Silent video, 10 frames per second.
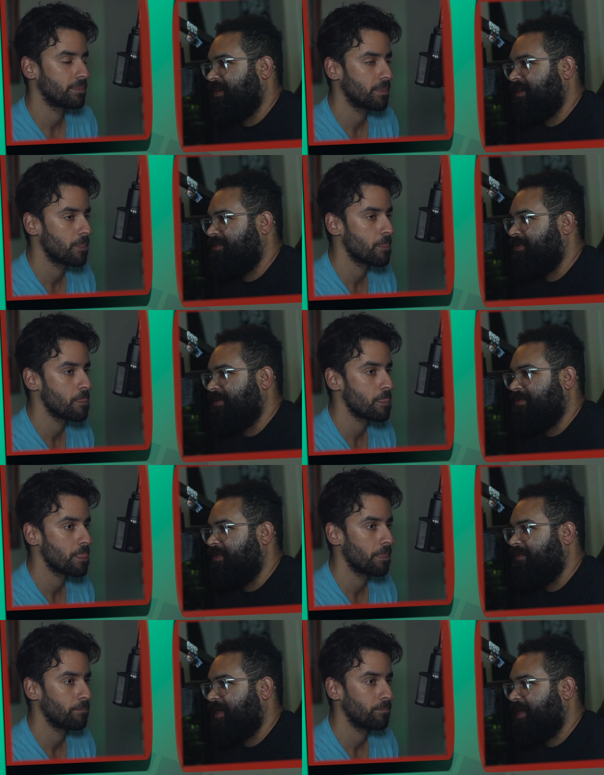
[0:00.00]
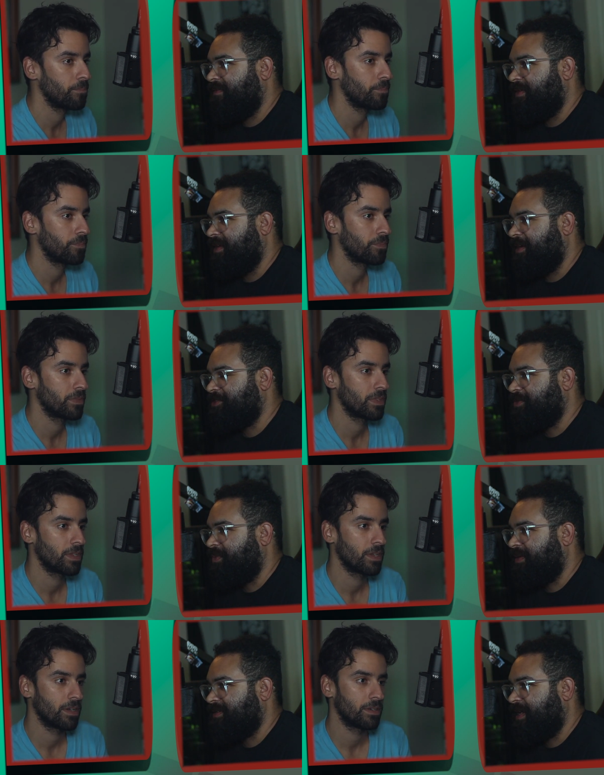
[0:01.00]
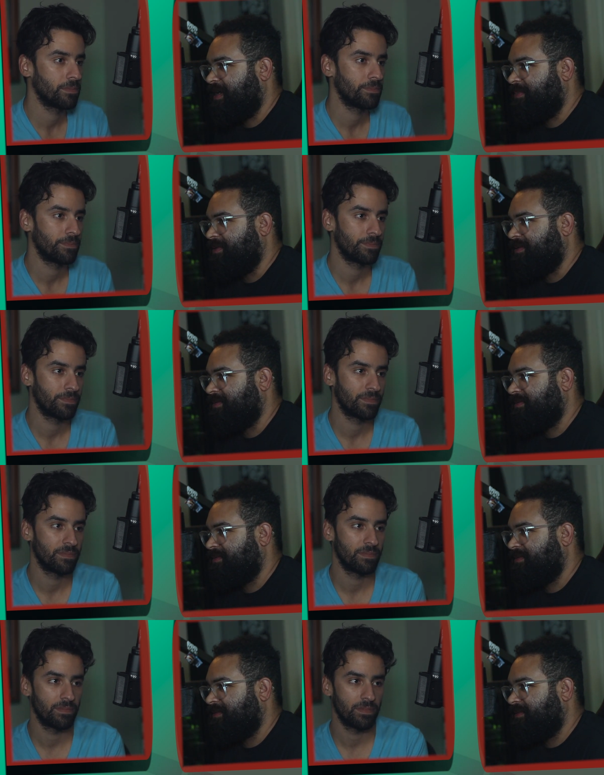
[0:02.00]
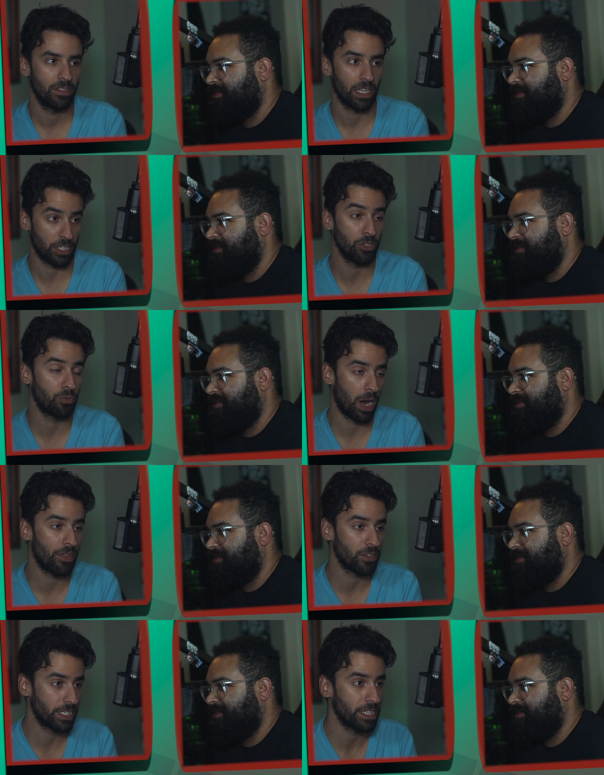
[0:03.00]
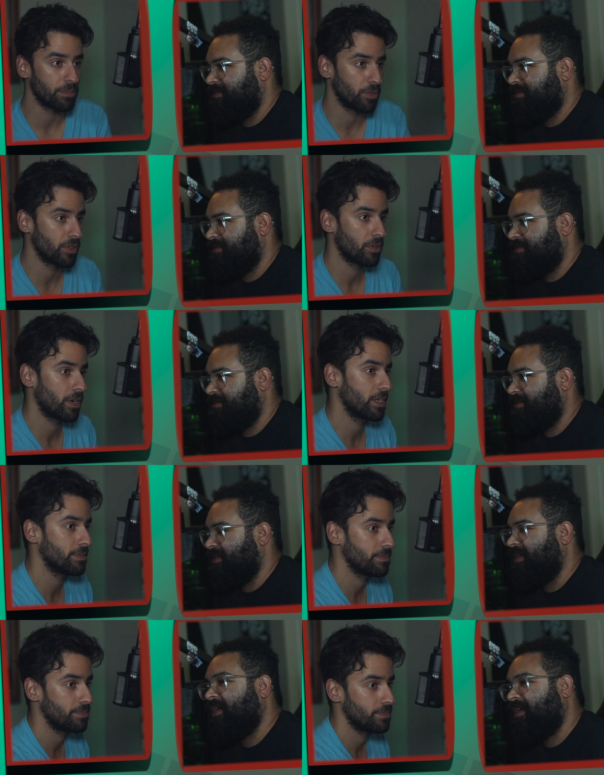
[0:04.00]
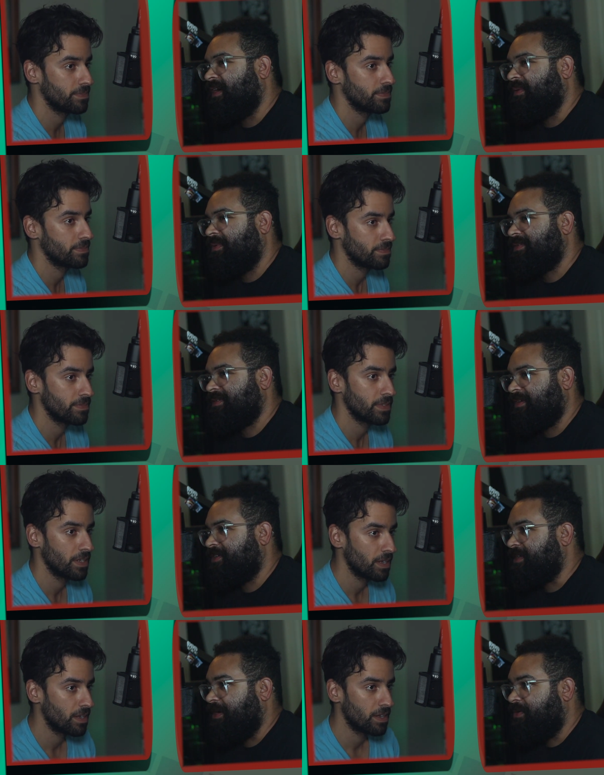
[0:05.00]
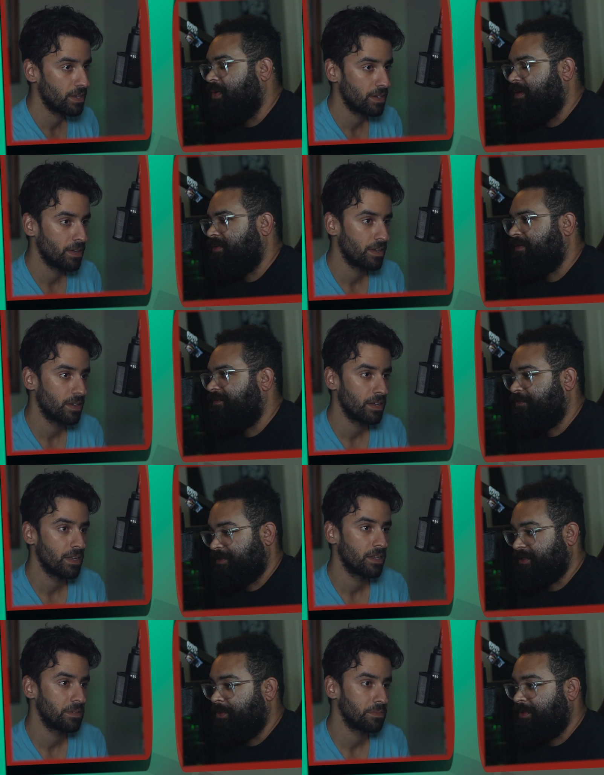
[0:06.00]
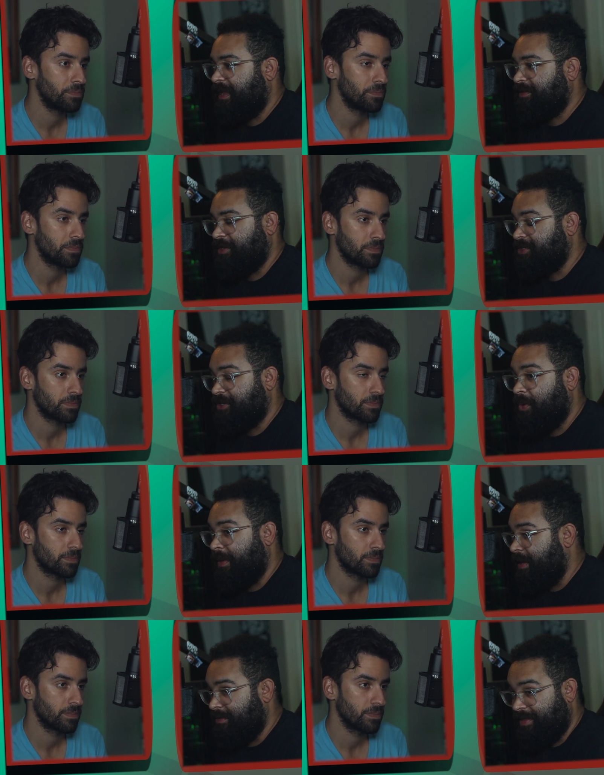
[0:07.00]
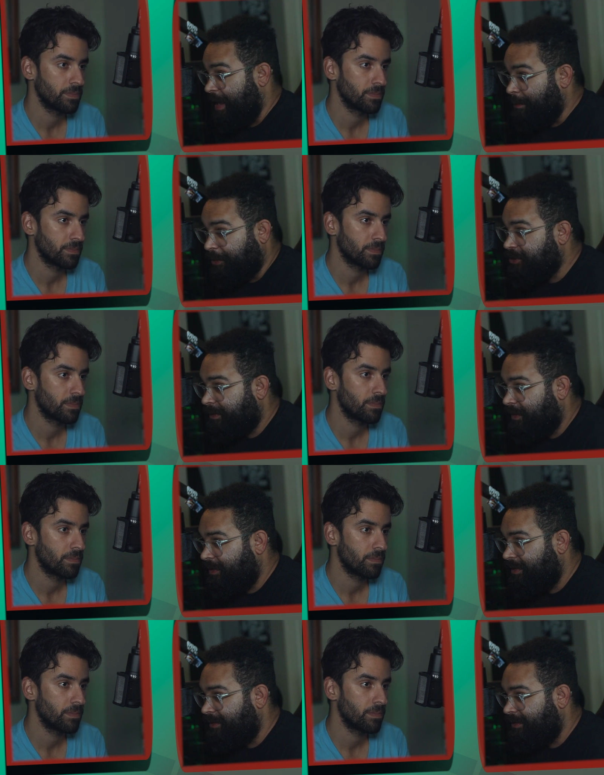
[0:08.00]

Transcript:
Speaker 1: I don't even know if I have any. I just don't want it to happen
Speaker 2: like you'd rather see the movie, right?
Speaker 1: Yeah, I want to see because I don't. For someone that doesn't know it that much about it,